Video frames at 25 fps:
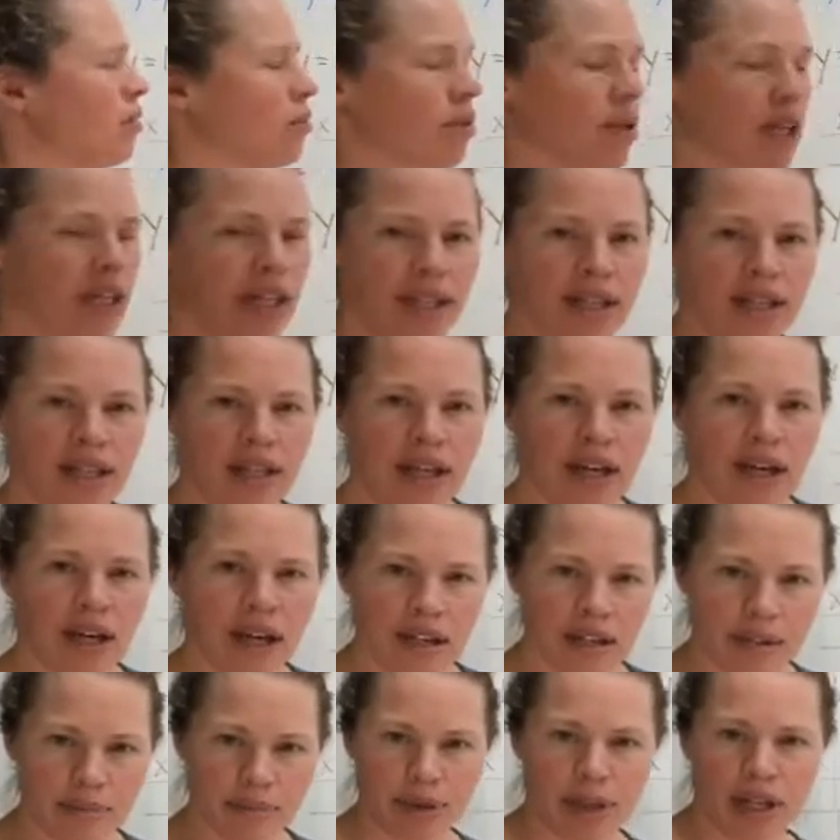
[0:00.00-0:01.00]
write the
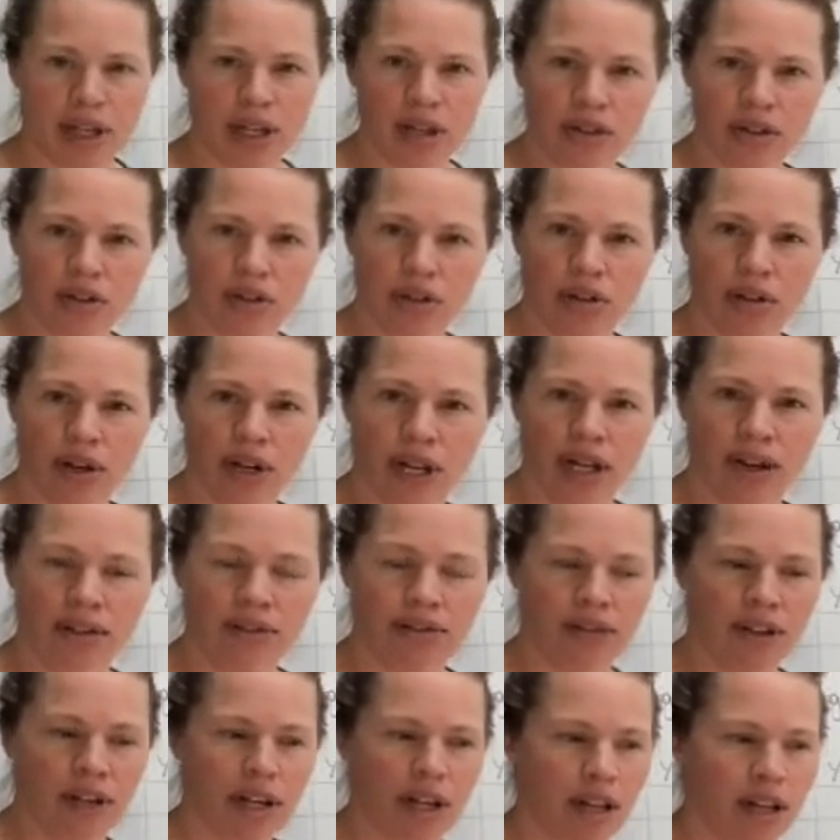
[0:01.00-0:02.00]
exponential
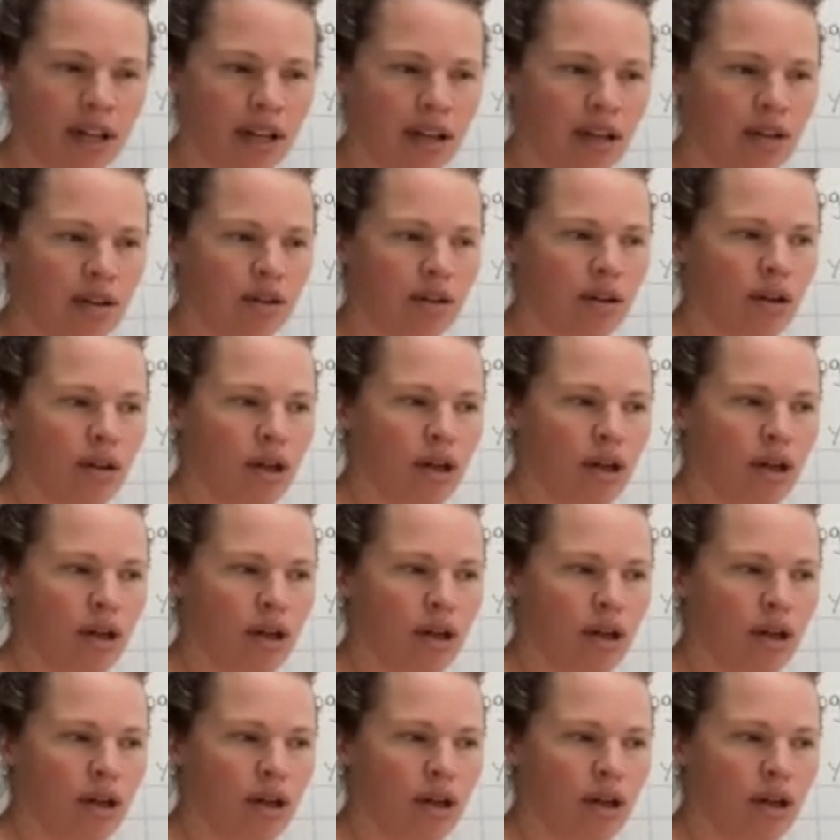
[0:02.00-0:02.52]
graph and then